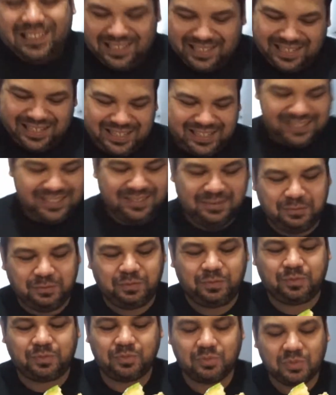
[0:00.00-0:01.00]

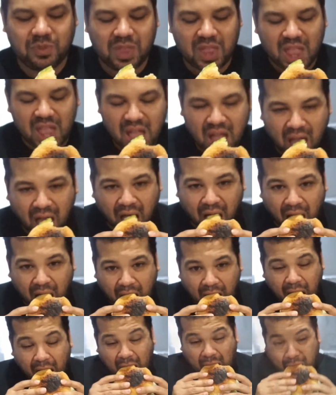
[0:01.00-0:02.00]
all.
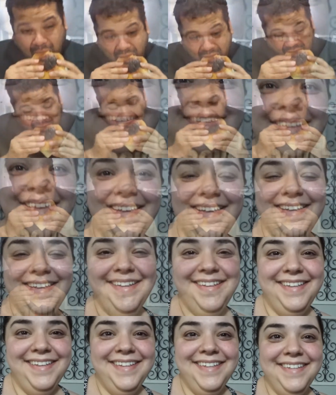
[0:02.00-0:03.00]
Sadness.
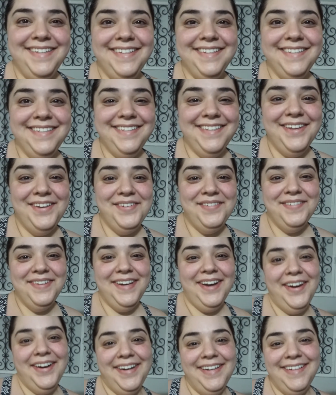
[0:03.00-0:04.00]
So we
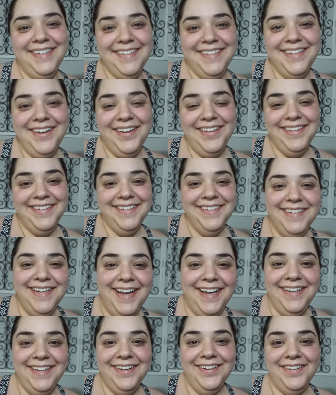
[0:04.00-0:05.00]
are gonna call it a
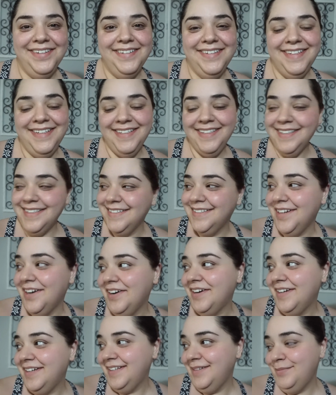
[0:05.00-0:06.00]
night, y'all. It is
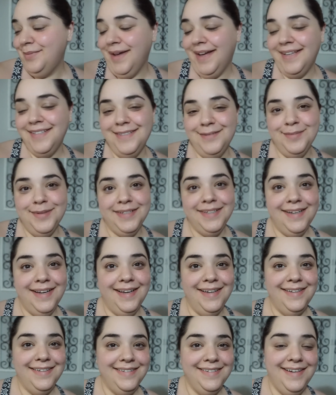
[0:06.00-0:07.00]
already past
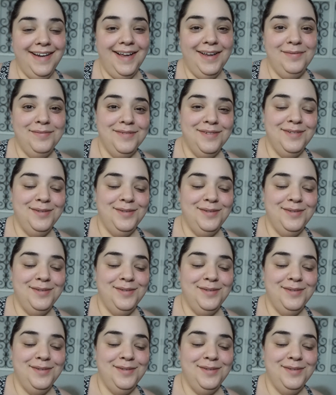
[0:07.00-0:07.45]
midnight and I'm